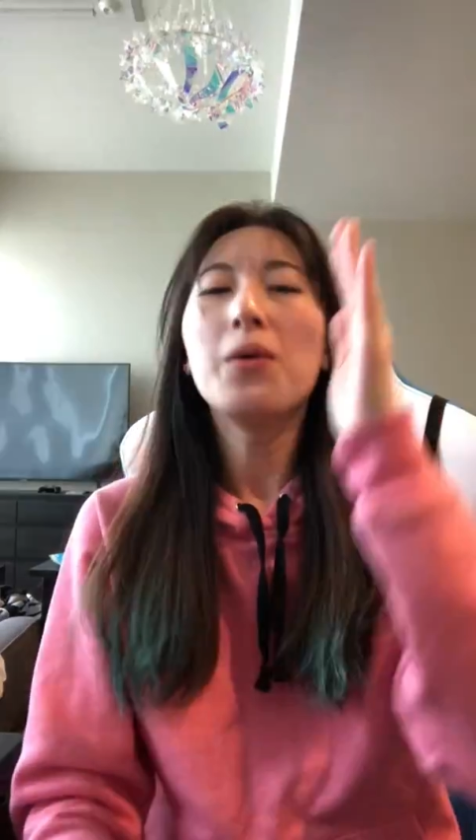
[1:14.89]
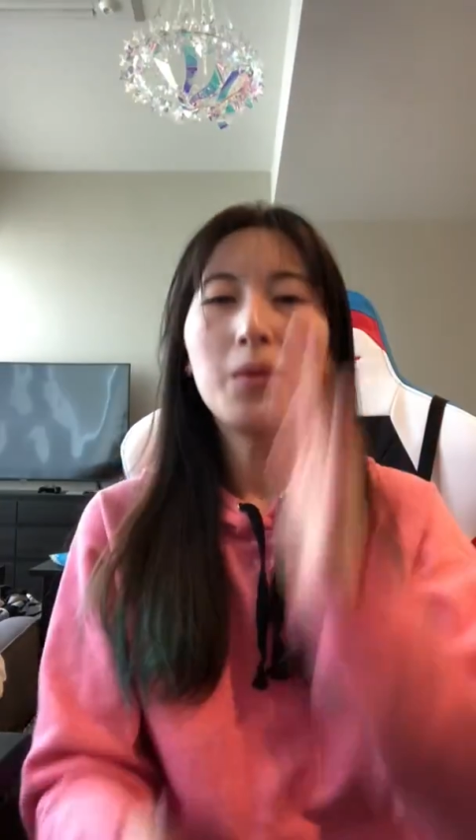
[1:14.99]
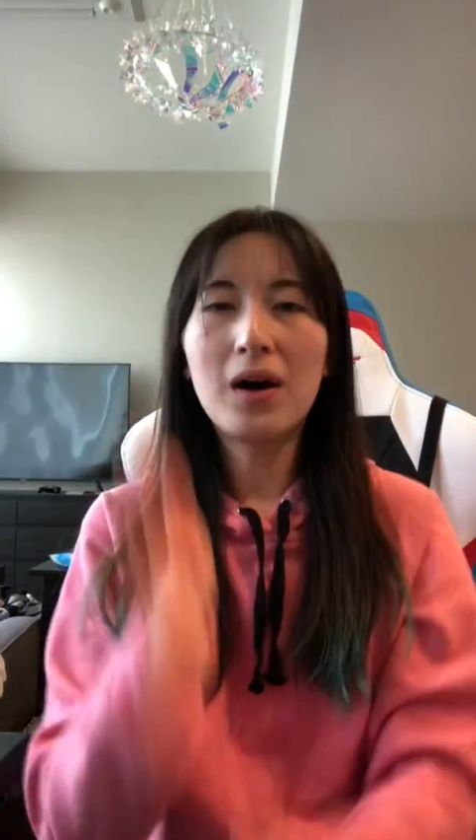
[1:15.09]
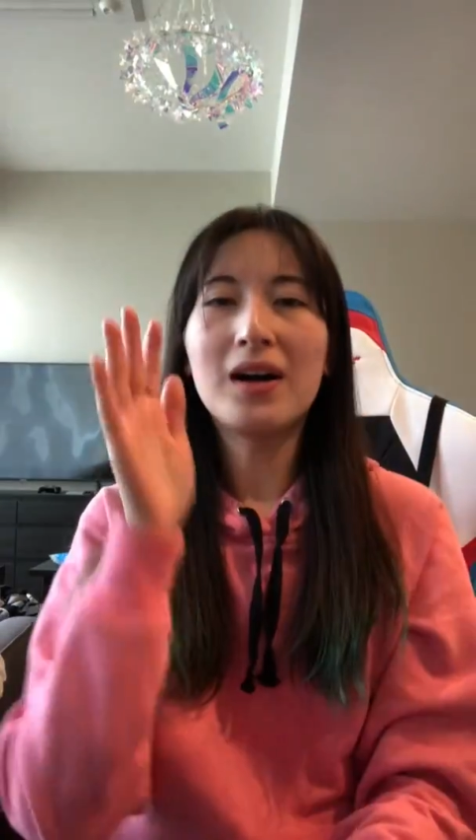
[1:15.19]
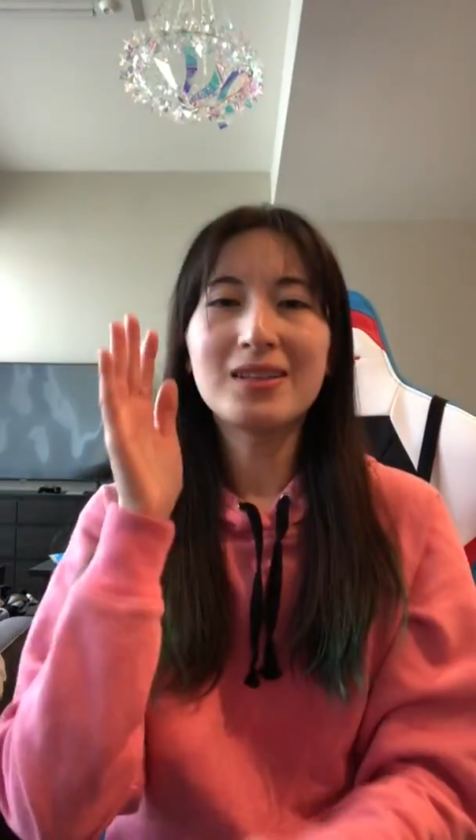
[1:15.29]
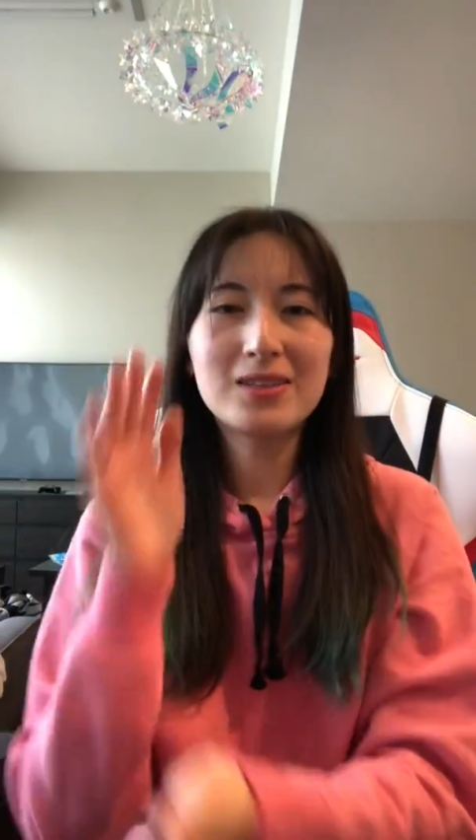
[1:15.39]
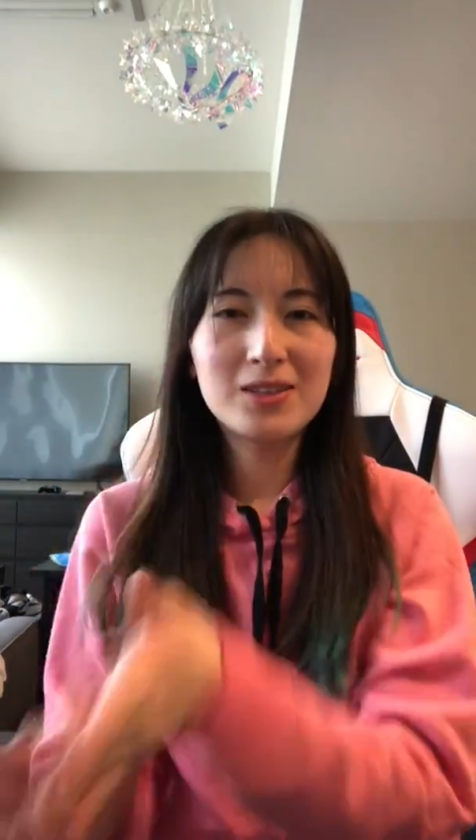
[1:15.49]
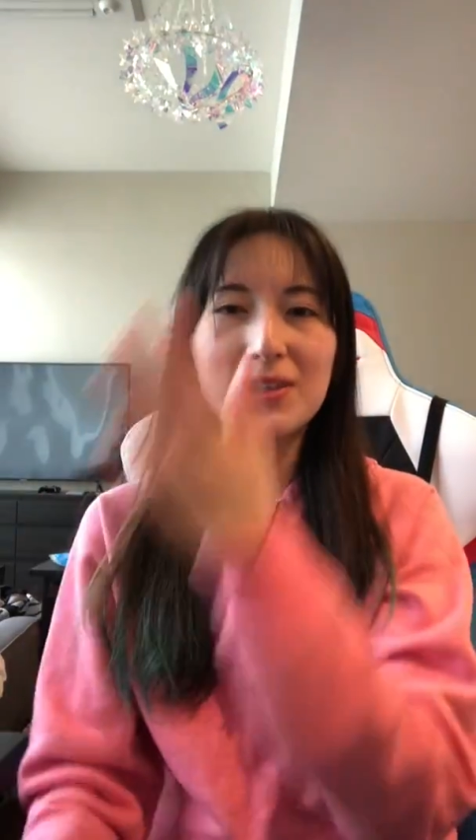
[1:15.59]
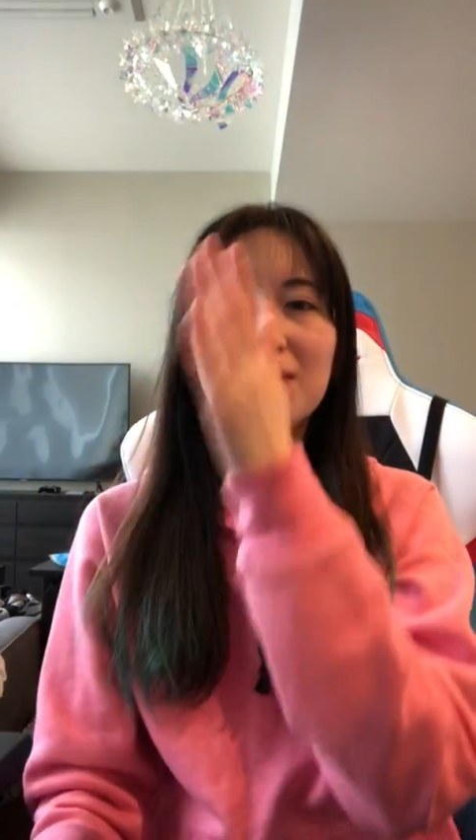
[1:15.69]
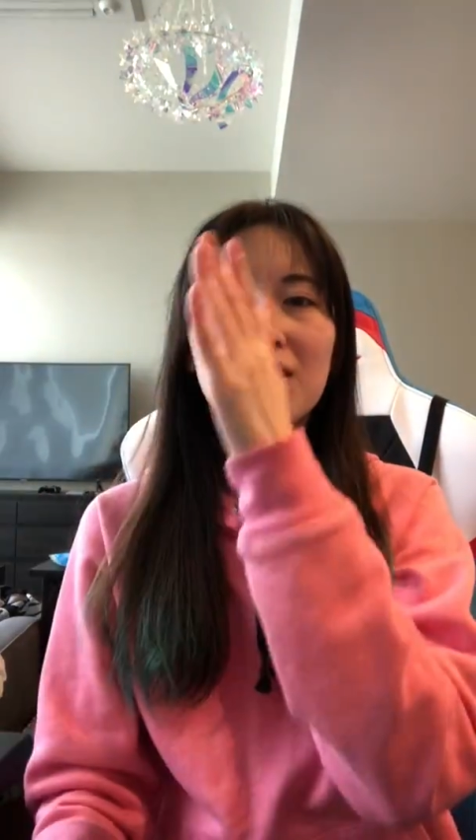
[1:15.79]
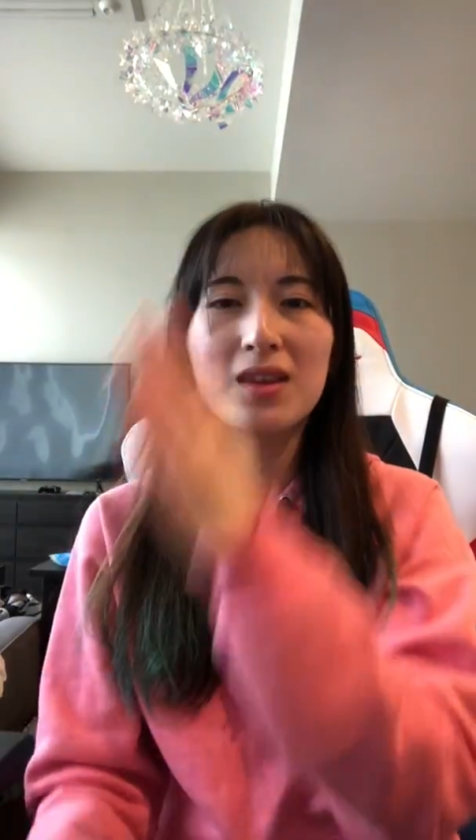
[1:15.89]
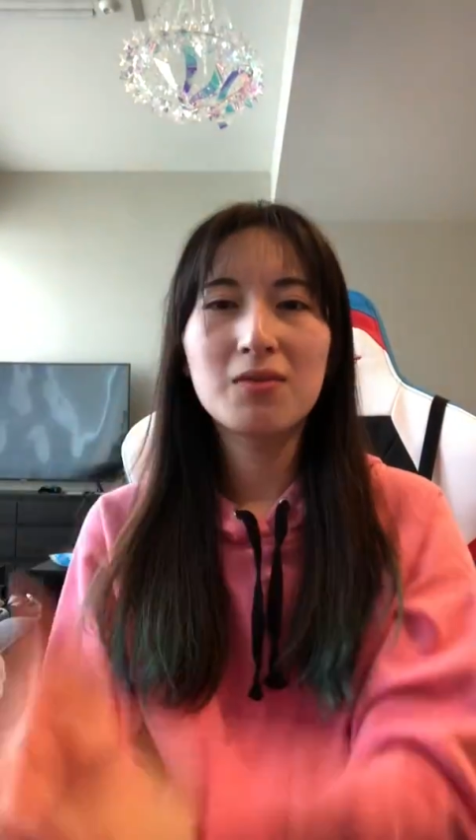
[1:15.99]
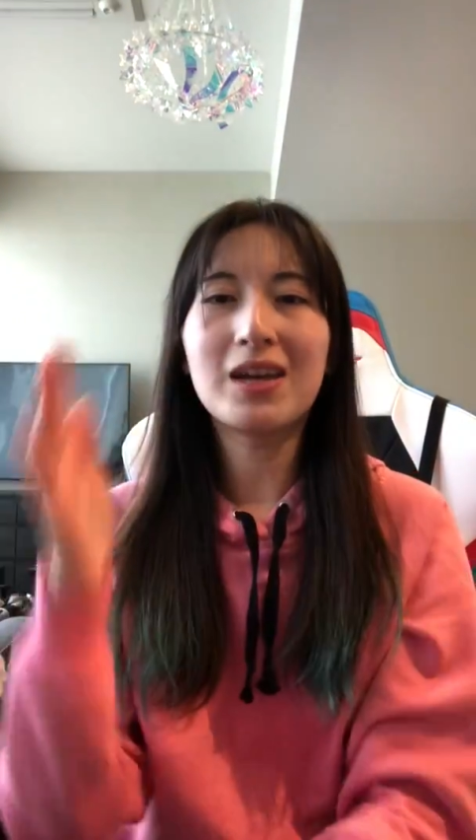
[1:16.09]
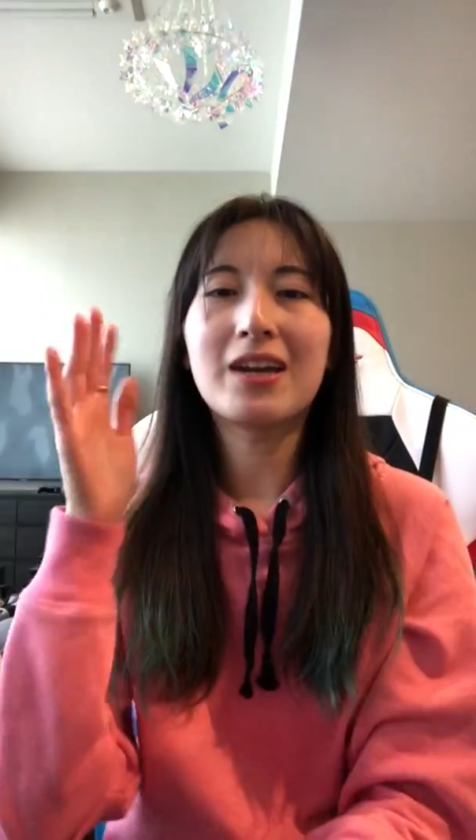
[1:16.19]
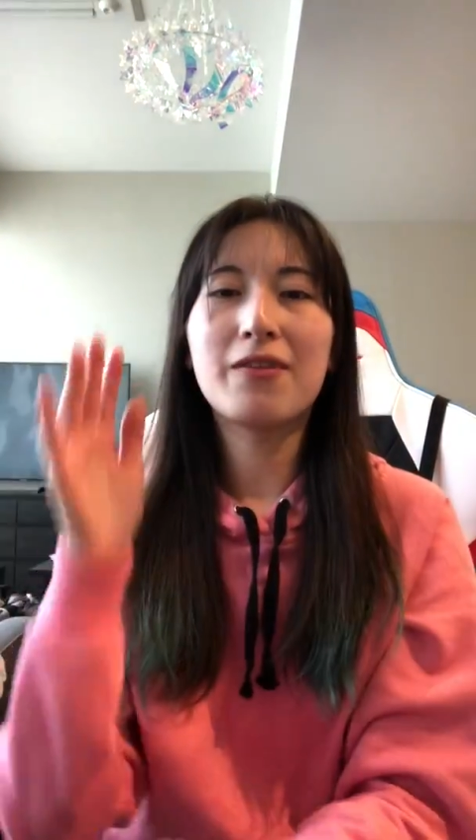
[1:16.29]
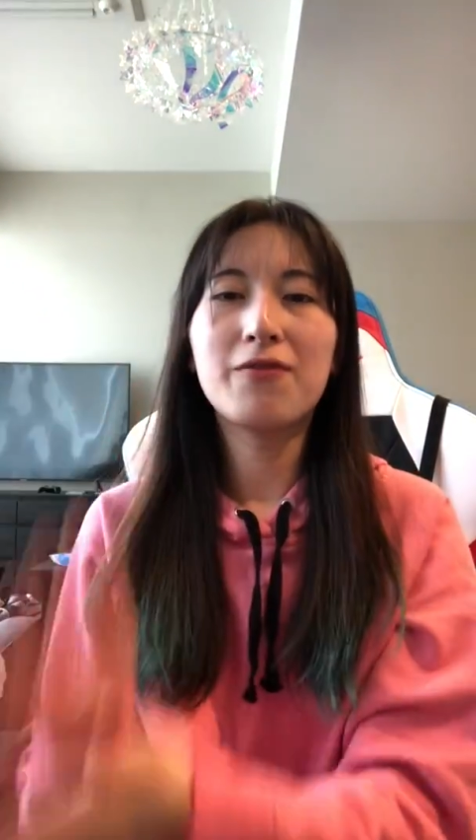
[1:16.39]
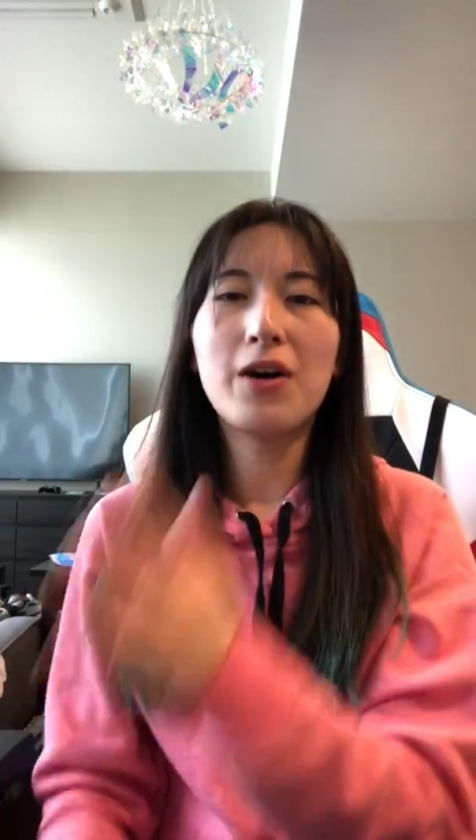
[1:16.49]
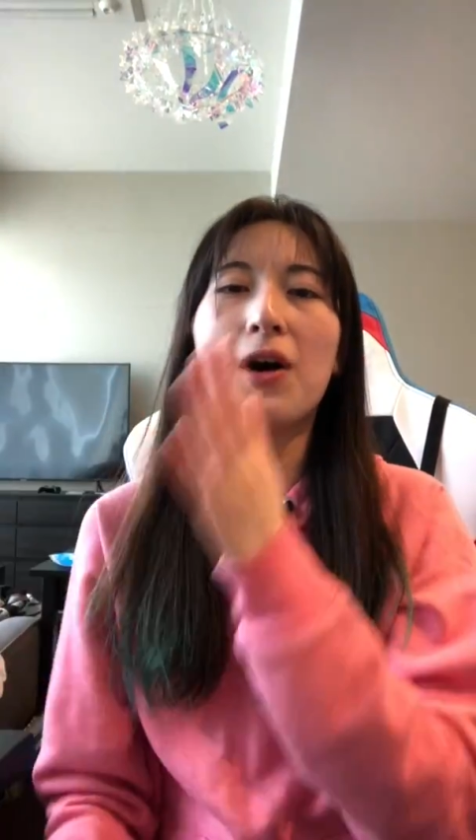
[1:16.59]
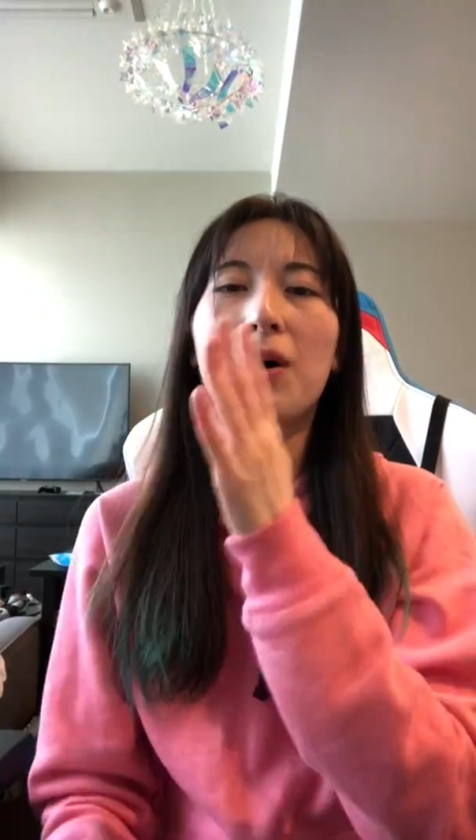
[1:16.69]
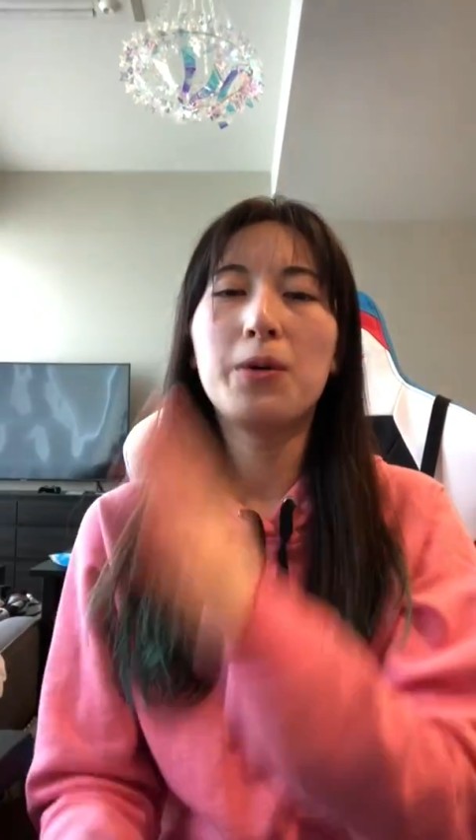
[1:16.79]
One, two, three,
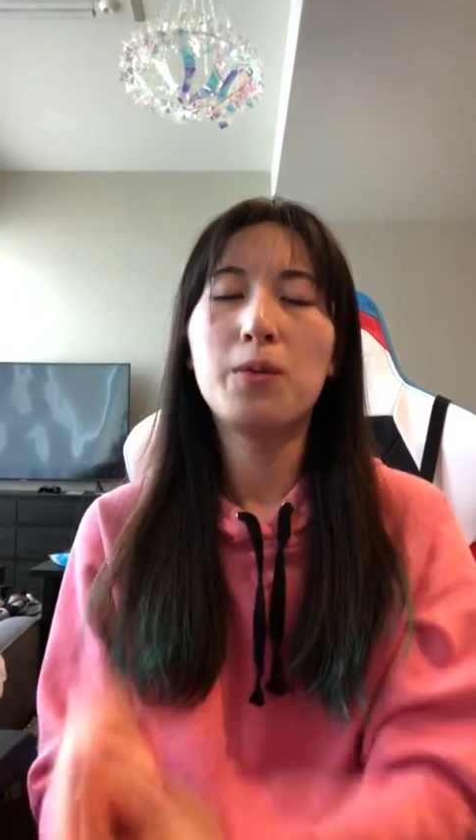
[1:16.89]
four.